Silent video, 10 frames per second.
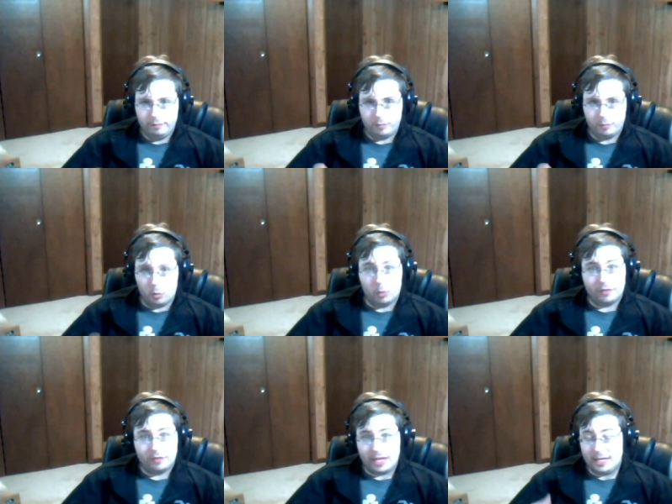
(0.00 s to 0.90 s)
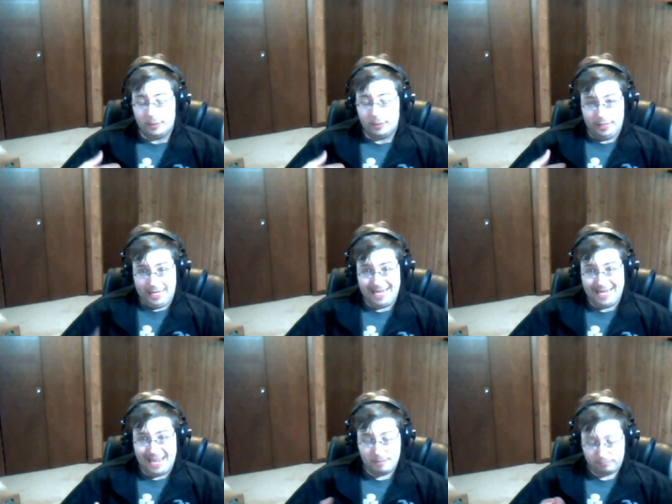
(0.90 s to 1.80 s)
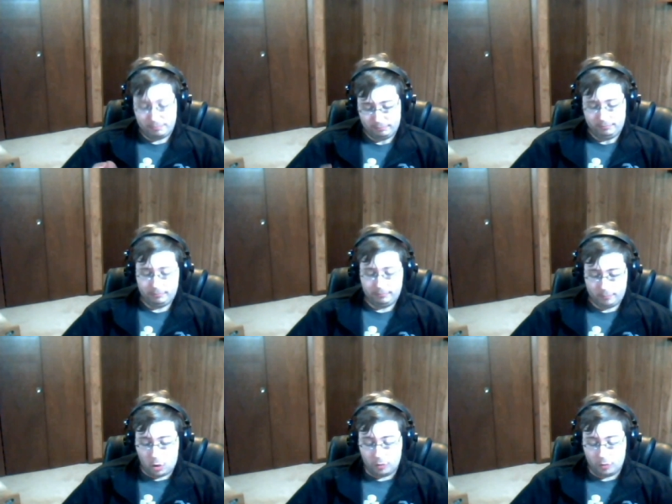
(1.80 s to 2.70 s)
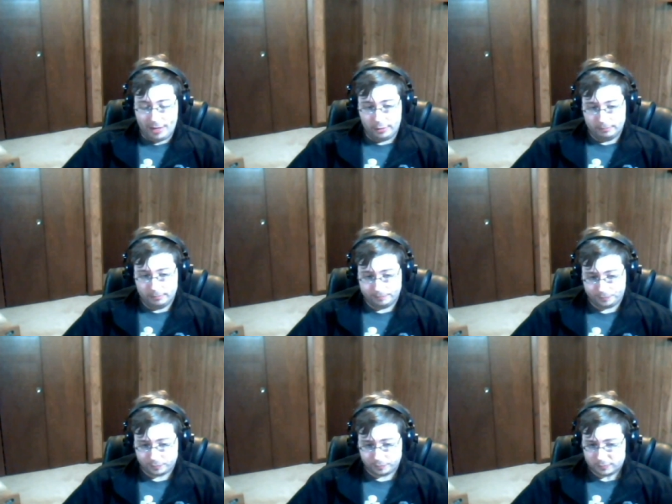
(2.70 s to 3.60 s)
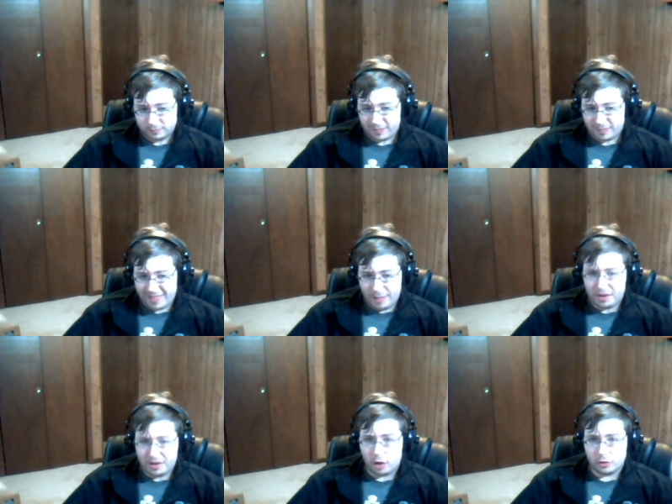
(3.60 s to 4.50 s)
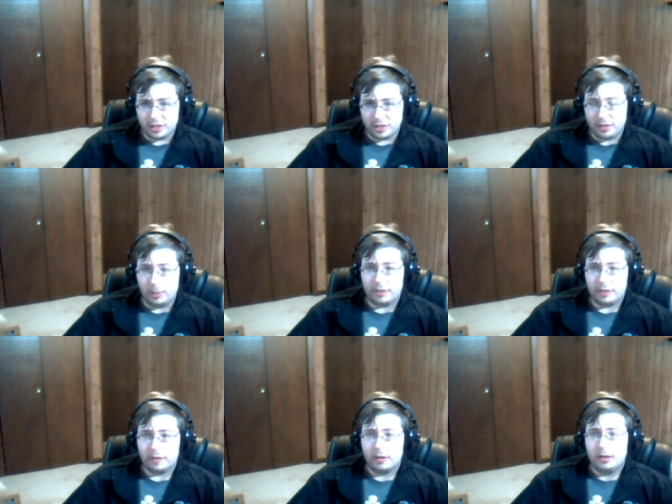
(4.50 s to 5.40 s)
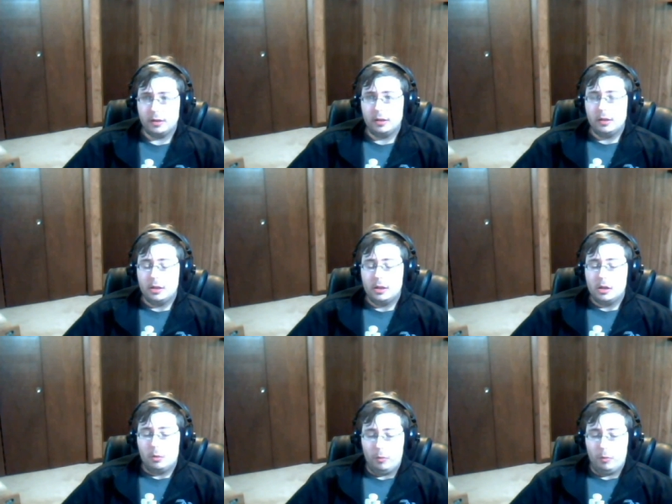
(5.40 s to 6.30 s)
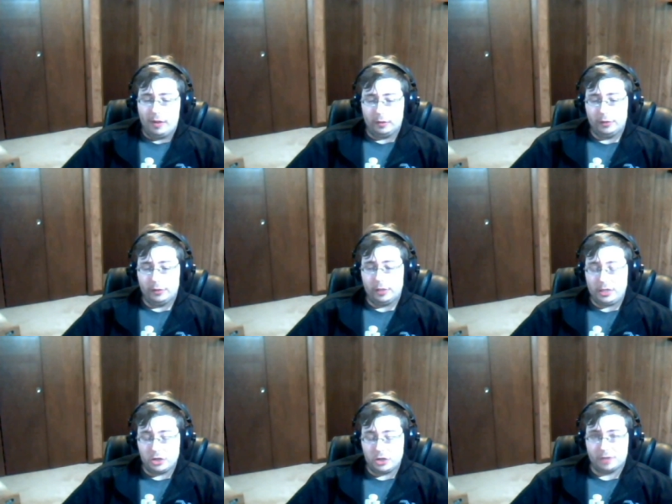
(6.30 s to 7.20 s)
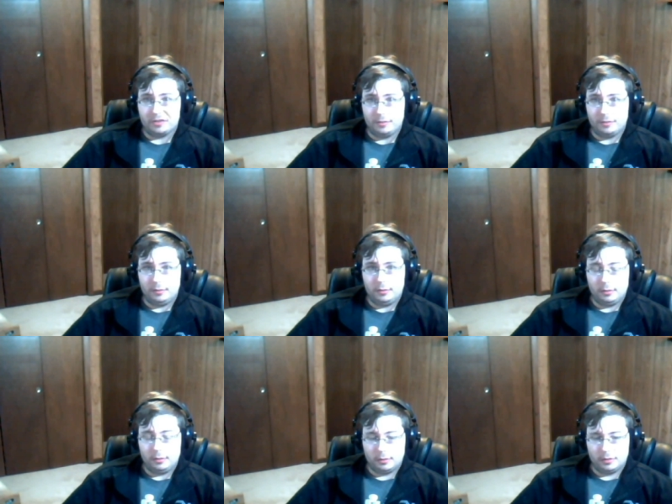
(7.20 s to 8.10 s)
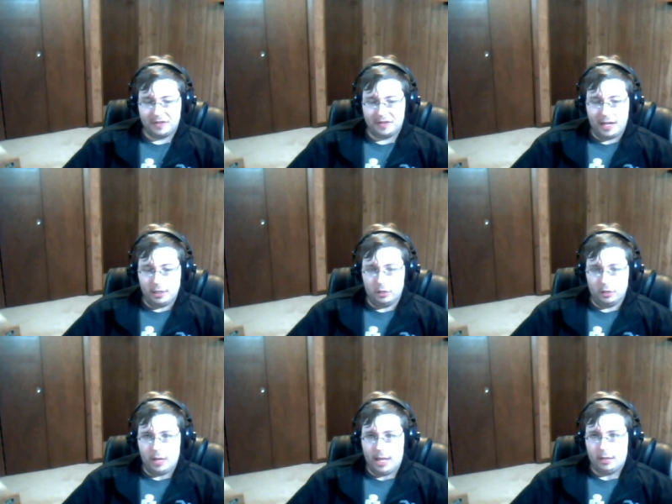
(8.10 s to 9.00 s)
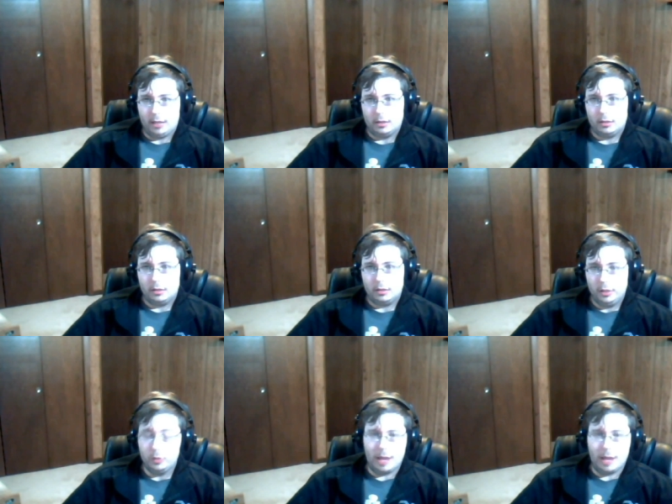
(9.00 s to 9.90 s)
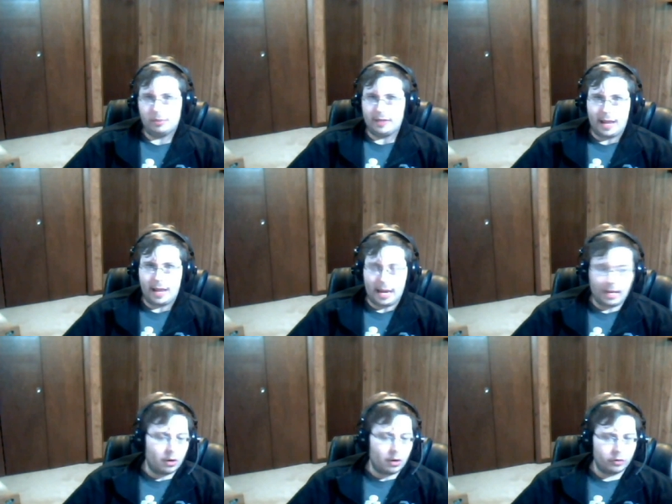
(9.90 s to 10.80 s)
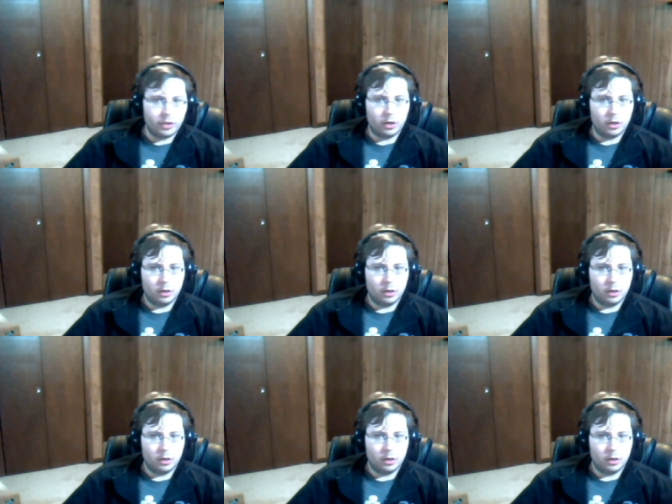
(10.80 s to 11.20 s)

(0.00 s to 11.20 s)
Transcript: or if they can deal with it in-game, all the better. That one's harder to deal with without literally just saying, hey, you can't play that kind of character here.